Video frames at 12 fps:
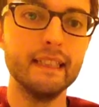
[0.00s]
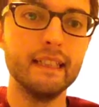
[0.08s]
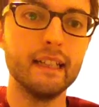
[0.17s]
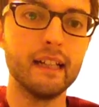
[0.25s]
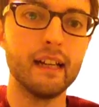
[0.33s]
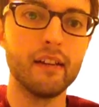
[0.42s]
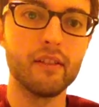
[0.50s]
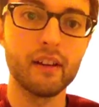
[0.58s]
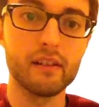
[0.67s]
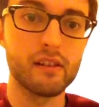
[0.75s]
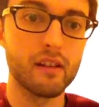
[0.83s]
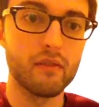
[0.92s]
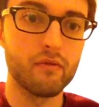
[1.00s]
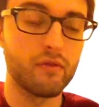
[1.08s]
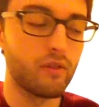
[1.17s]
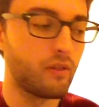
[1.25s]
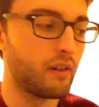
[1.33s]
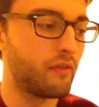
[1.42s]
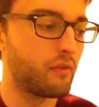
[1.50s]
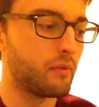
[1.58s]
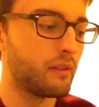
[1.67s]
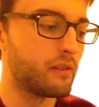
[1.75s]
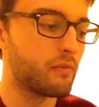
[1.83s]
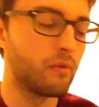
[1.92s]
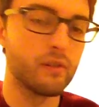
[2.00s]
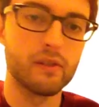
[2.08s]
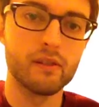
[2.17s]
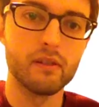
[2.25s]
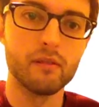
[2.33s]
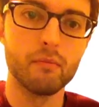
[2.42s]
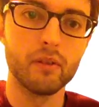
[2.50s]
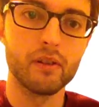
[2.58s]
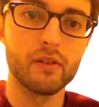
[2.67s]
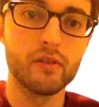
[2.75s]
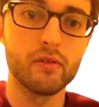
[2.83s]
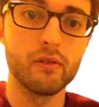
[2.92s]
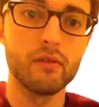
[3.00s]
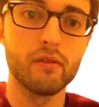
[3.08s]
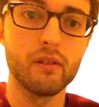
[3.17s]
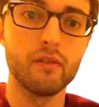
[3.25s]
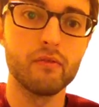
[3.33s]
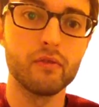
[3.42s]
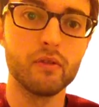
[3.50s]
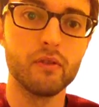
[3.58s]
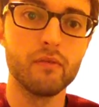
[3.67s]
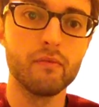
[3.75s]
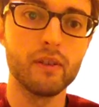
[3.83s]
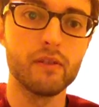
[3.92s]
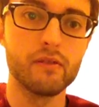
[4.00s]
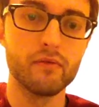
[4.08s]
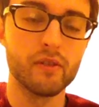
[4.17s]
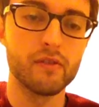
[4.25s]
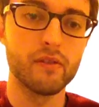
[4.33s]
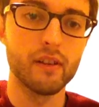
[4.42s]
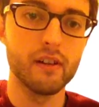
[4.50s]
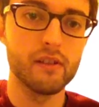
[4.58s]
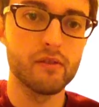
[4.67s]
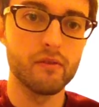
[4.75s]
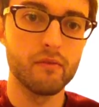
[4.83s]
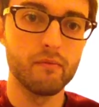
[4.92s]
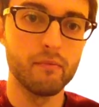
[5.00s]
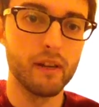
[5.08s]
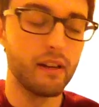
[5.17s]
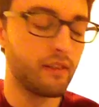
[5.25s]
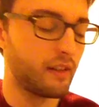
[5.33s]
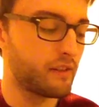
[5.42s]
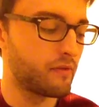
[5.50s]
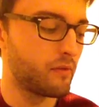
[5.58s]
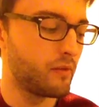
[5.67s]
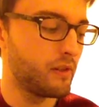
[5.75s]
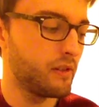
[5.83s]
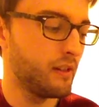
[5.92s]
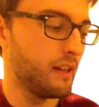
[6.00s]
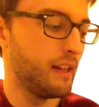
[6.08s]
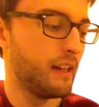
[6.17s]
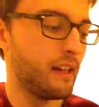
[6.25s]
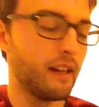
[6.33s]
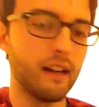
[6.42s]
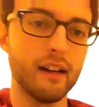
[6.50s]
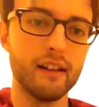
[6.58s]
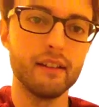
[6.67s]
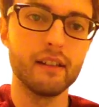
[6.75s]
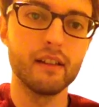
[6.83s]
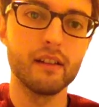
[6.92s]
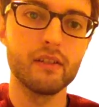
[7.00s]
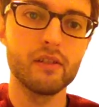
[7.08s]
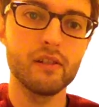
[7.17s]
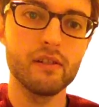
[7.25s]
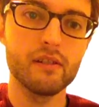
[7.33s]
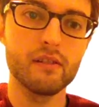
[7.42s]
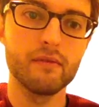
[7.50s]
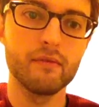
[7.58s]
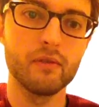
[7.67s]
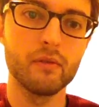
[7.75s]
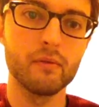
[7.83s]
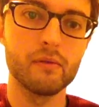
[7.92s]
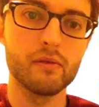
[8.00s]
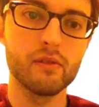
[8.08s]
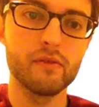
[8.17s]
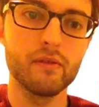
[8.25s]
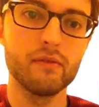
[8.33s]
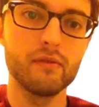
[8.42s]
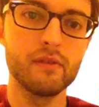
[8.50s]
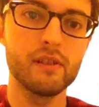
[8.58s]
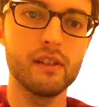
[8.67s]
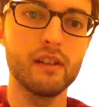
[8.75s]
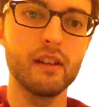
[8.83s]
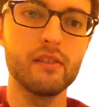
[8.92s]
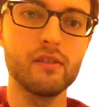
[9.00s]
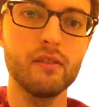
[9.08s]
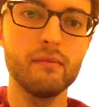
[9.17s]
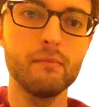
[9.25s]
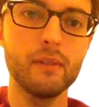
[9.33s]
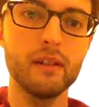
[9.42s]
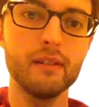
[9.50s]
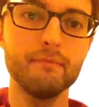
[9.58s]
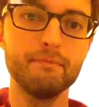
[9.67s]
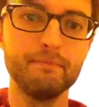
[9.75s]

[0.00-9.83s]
And thanks again for everyone that's watched the Blur tutorial. Got a few thousand views for that, so many thanks for watching. And cheers. Hope it was useful. See you again soon. Bye.